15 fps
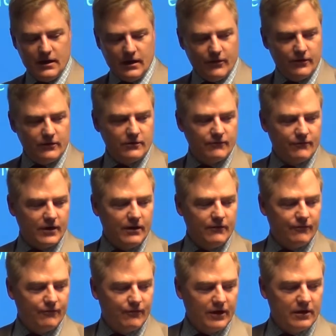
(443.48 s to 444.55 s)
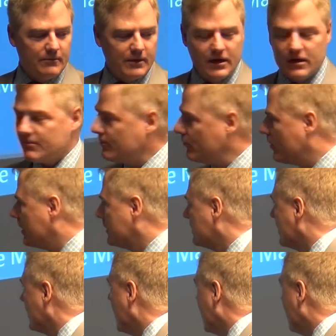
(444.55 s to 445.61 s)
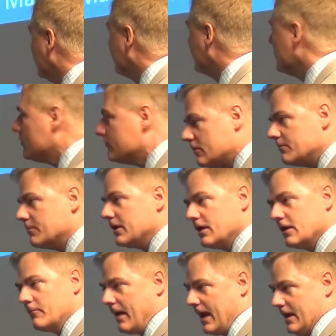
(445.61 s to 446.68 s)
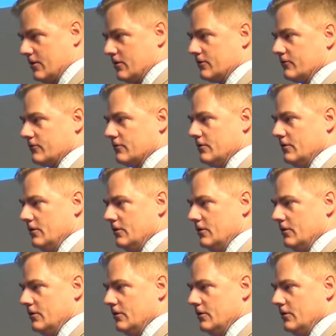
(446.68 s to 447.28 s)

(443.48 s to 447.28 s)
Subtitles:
And there's a very fundamental point that every human being matters.